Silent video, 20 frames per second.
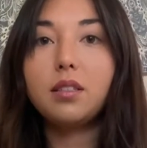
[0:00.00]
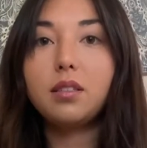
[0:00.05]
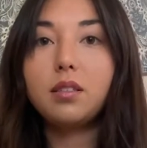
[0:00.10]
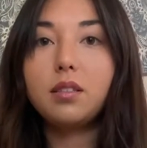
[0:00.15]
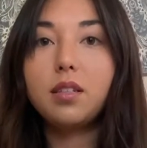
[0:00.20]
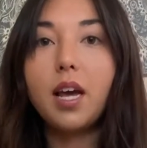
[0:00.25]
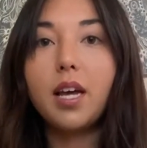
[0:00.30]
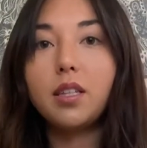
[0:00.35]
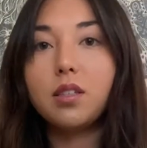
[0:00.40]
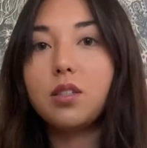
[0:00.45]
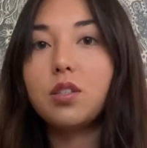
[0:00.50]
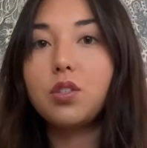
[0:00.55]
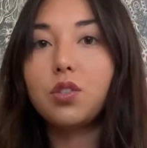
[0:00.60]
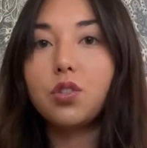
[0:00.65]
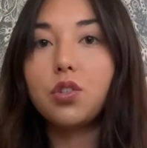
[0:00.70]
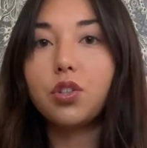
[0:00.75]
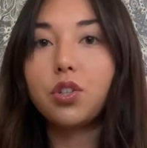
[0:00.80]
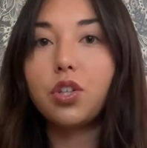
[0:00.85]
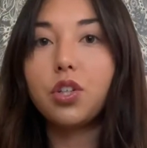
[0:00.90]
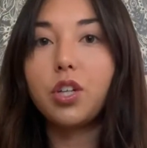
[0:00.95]
tense
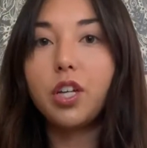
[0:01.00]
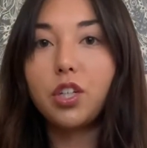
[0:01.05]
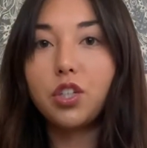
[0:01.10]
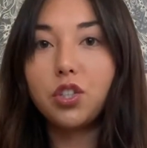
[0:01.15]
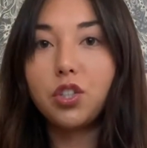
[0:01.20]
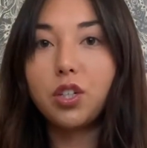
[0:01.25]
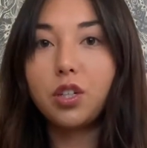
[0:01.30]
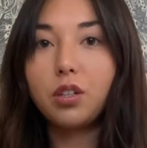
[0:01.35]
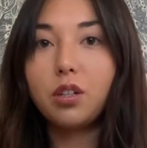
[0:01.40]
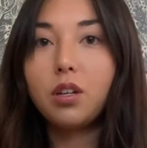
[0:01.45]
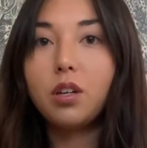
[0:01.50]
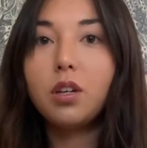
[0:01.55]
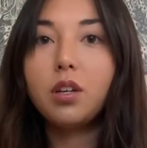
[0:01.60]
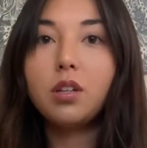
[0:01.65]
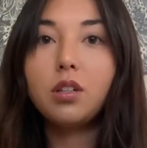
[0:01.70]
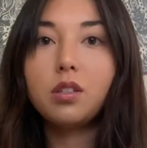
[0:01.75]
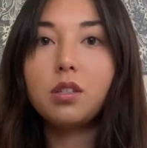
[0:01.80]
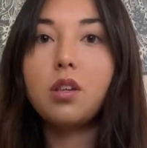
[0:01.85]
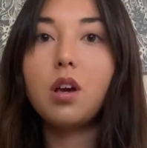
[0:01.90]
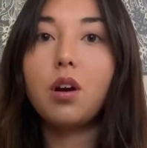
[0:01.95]
circulation.
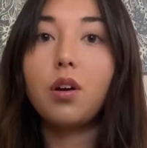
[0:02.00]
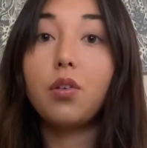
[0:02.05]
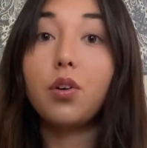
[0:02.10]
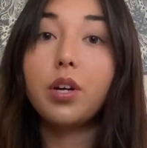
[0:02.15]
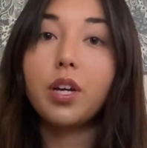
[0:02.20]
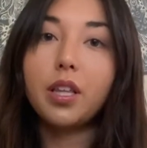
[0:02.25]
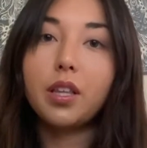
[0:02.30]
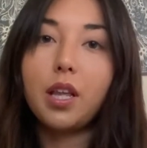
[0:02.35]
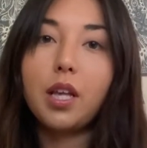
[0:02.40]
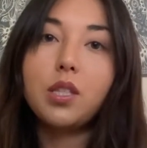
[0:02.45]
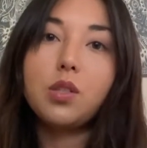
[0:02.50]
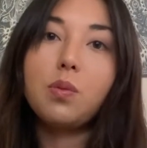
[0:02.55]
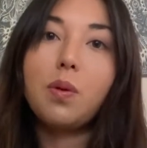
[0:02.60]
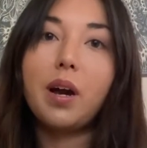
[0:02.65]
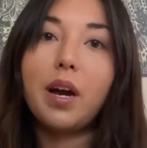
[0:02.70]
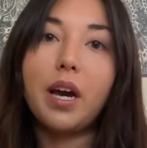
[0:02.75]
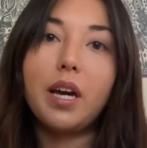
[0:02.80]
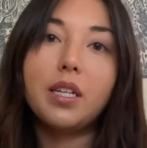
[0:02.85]
So again, that's why I